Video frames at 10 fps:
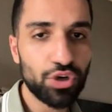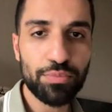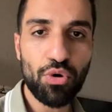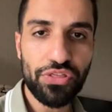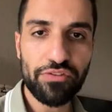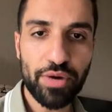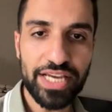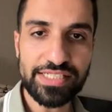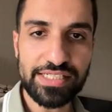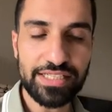both of my
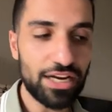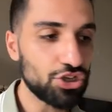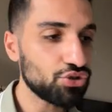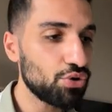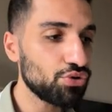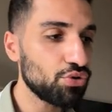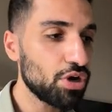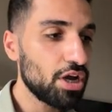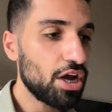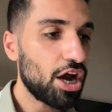assistant that I showed you,
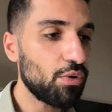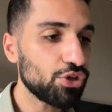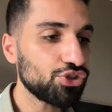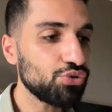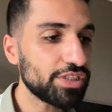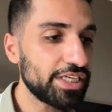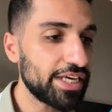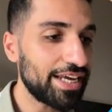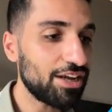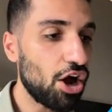I was using
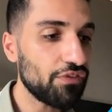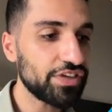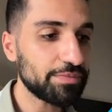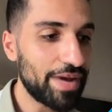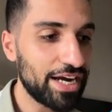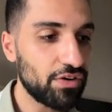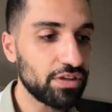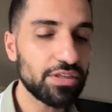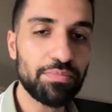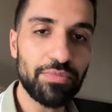an office
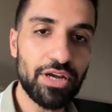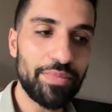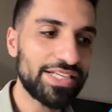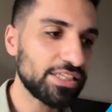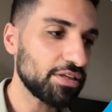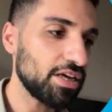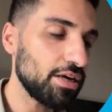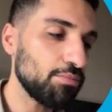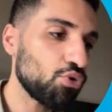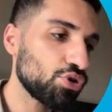background. It makes it
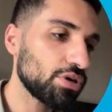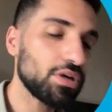more